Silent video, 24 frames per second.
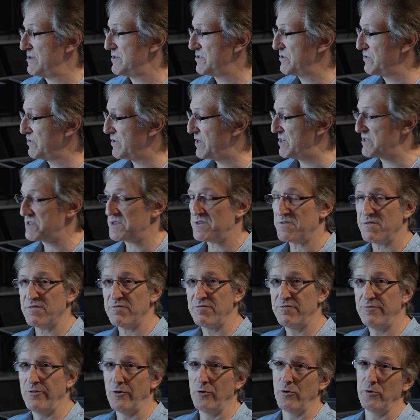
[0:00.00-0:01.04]
So this
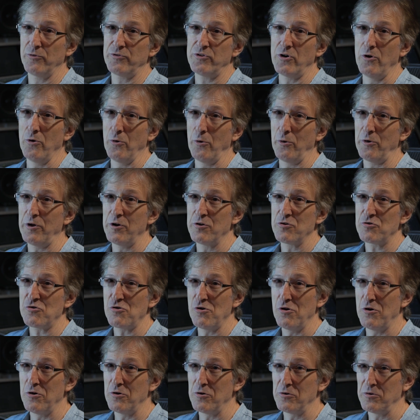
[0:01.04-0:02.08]
full total
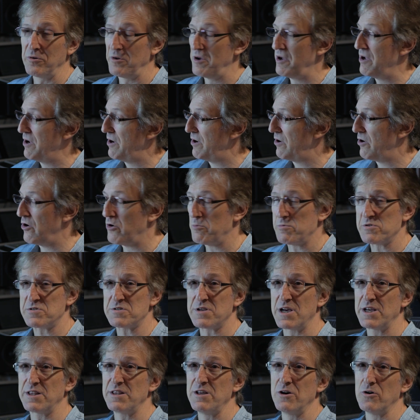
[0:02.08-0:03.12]
control,
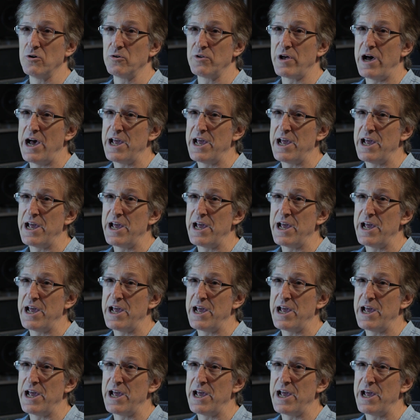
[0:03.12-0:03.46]
almost like the old